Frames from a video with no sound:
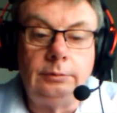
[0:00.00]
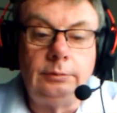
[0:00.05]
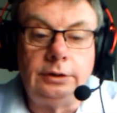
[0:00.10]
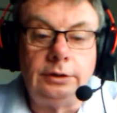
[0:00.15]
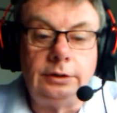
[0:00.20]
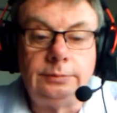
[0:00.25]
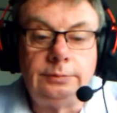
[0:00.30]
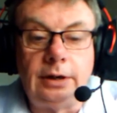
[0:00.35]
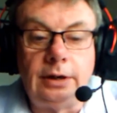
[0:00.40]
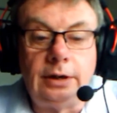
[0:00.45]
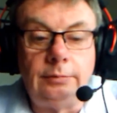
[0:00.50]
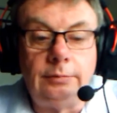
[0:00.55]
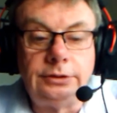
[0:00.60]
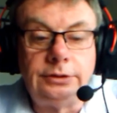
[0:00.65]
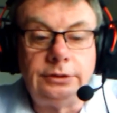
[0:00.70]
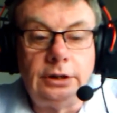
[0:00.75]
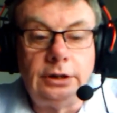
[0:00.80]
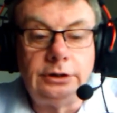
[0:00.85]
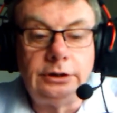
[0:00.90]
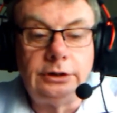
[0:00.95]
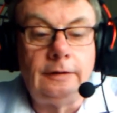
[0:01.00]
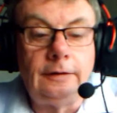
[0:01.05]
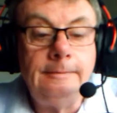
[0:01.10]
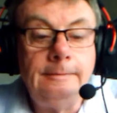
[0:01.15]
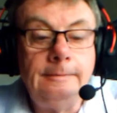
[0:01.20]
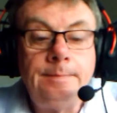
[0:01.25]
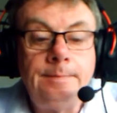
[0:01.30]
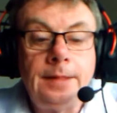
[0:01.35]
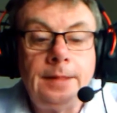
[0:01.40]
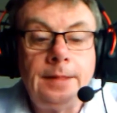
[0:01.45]
See my spelling mistakes here.
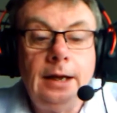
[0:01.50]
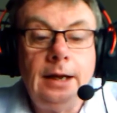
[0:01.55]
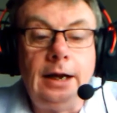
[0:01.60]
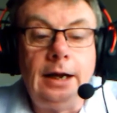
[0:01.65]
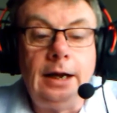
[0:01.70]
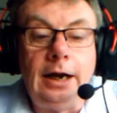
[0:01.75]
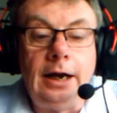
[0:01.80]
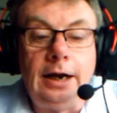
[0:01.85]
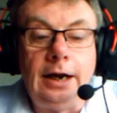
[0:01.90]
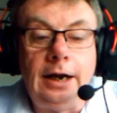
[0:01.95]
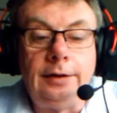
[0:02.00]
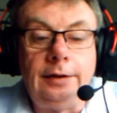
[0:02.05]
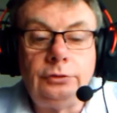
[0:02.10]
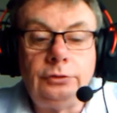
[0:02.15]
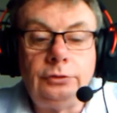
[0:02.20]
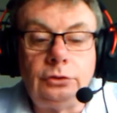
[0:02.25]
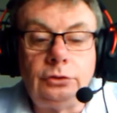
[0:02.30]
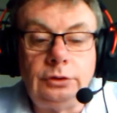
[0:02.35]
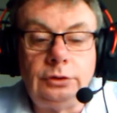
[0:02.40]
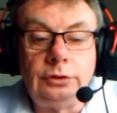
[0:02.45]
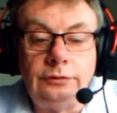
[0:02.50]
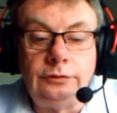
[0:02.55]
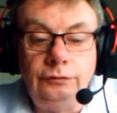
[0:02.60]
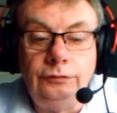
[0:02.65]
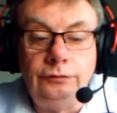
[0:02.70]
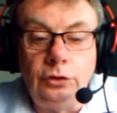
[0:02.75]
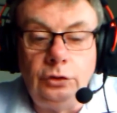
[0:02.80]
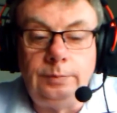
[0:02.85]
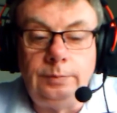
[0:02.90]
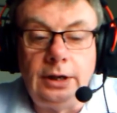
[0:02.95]
So this
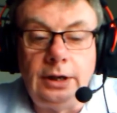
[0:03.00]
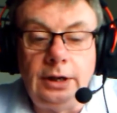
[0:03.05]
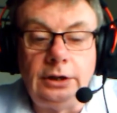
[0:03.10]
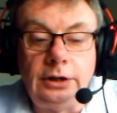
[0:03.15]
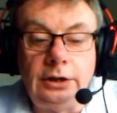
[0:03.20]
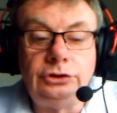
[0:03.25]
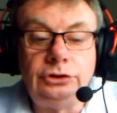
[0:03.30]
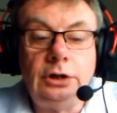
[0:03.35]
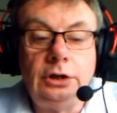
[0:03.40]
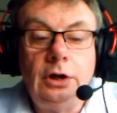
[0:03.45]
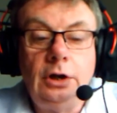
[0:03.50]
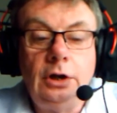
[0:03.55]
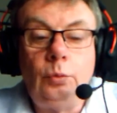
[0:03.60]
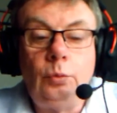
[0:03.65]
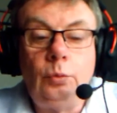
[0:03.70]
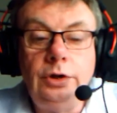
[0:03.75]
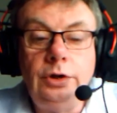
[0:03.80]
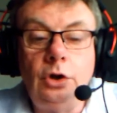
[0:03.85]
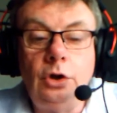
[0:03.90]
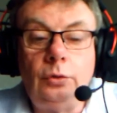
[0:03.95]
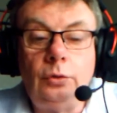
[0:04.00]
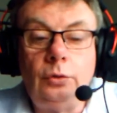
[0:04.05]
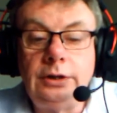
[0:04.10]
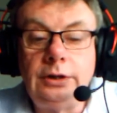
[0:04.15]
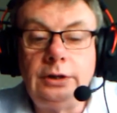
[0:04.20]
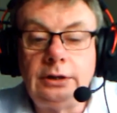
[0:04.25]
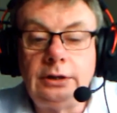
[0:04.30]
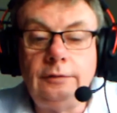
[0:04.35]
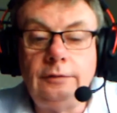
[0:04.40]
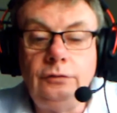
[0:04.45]
view page, we
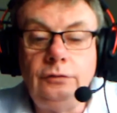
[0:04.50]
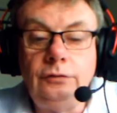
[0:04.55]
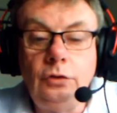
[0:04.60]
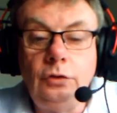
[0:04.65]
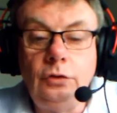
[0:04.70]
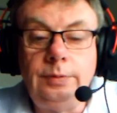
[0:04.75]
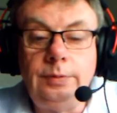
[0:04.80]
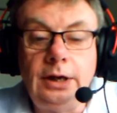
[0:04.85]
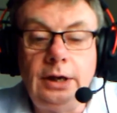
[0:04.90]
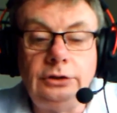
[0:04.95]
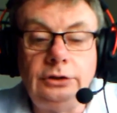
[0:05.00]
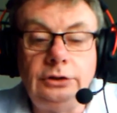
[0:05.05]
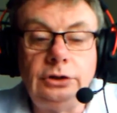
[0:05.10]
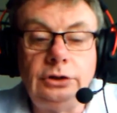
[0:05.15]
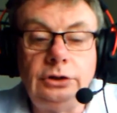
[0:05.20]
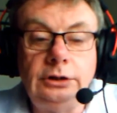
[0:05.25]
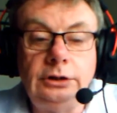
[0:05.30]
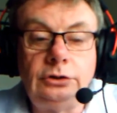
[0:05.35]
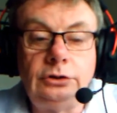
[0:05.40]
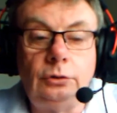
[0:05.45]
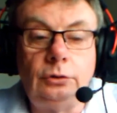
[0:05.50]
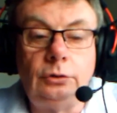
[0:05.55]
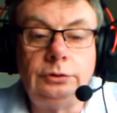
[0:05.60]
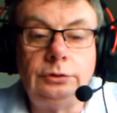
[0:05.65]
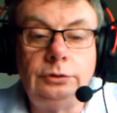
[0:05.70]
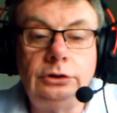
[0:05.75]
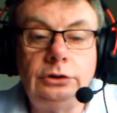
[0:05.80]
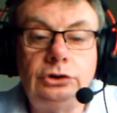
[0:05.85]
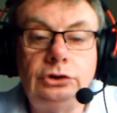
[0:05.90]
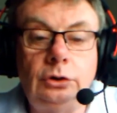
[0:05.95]
know that the view page is
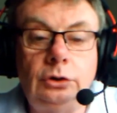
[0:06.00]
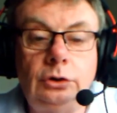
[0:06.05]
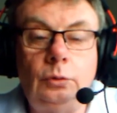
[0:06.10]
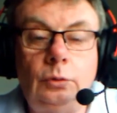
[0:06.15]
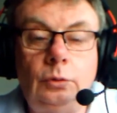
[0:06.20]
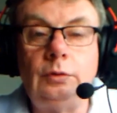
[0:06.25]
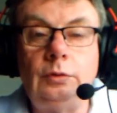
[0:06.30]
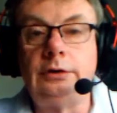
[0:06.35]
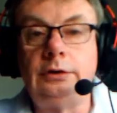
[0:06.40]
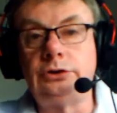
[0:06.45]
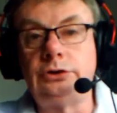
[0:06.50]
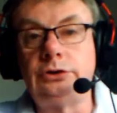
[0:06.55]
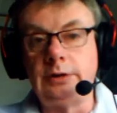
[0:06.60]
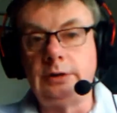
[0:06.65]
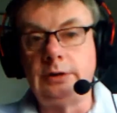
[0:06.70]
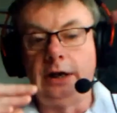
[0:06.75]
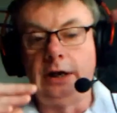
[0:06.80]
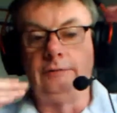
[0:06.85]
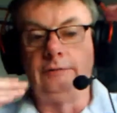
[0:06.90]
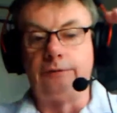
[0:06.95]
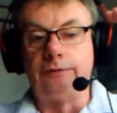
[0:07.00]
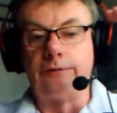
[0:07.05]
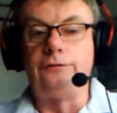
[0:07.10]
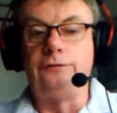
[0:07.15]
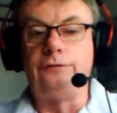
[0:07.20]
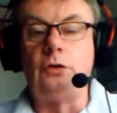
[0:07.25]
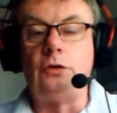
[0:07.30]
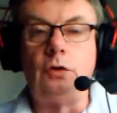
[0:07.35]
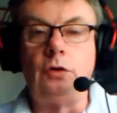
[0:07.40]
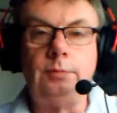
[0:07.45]
going to show some kind of a
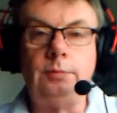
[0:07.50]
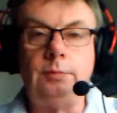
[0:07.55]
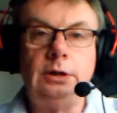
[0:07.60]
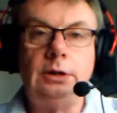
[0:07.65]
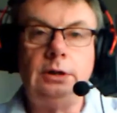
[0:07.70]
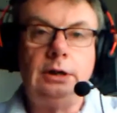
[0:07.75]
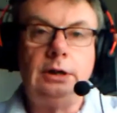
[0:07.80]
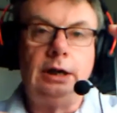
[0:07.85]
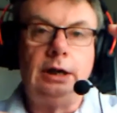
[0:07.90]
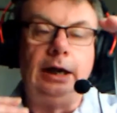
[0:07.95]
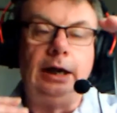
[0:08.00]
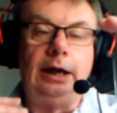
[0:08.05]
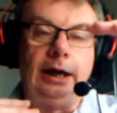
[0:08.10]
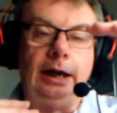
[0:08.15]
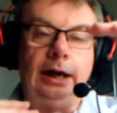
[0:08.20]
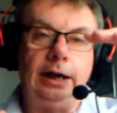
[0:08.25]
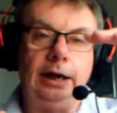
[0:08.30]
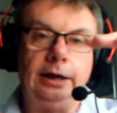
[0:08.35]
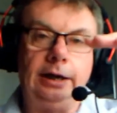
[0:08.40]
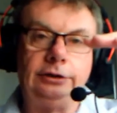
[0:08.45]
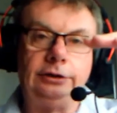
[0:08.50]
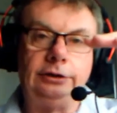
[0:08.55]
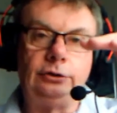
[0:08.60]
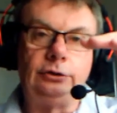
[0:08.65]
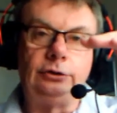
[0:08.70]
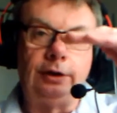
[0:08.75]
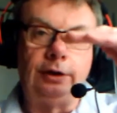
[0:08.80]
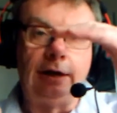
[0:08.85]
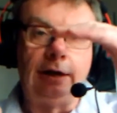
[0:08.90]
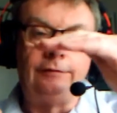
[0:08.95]
form, and
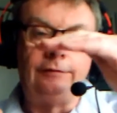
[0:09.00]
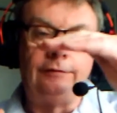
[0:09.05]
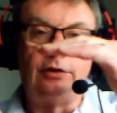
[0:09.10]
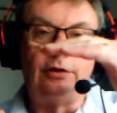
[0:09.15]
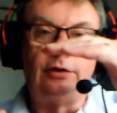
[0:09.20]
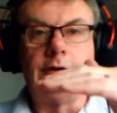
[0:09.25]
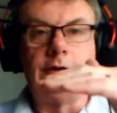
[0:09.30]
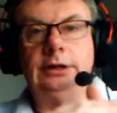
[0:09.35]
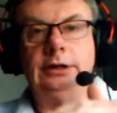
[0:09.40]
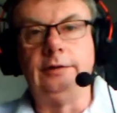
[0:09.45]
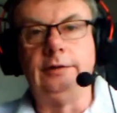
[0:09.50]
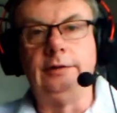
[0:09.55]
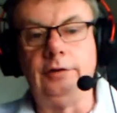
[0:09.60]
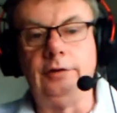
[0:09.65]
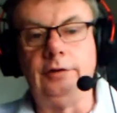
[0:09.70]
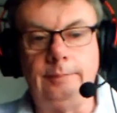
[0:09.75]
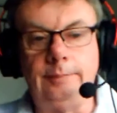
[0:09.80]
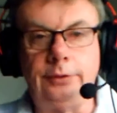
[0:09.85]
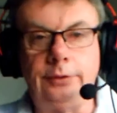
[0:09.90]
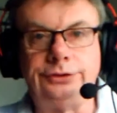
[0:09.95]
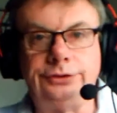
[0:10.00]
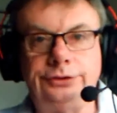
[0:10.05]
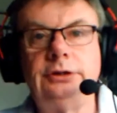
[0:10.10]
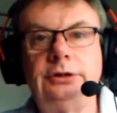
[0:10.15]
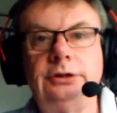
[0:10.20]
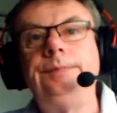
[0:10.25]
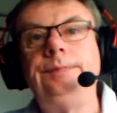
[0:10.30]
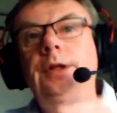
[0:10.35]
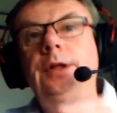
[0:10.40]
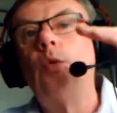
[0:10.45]
it's going to have all of the different
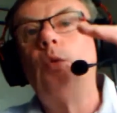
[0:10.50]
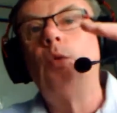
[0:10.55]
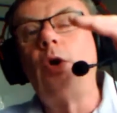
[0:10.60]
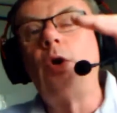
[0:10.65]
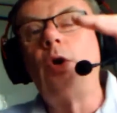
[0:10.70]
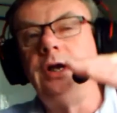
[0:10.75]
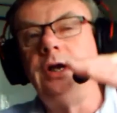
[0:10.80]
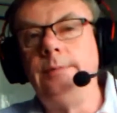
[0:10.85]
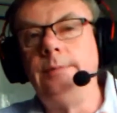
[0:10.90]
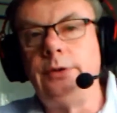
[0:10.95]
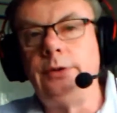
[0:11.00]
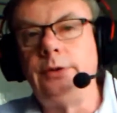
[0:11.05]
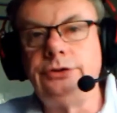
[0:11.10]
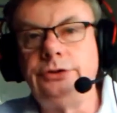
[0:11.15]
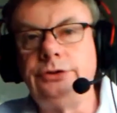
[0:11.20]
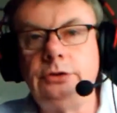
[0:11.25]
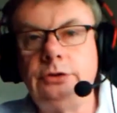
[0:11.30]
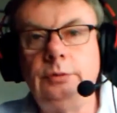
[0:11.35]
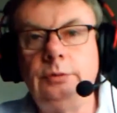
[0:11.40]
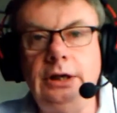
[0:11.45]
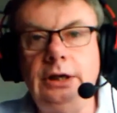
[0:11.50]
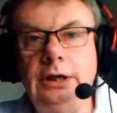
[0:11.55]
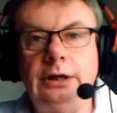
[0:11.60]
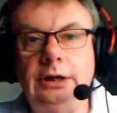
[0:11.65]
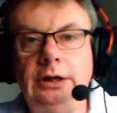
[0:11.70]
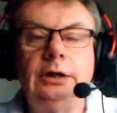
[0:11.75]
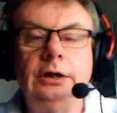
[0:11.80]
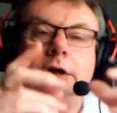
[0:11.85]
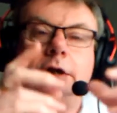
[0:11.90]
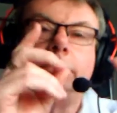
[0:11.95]
inputs. What inputs do we
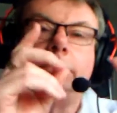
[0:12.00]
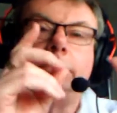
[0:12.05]
need?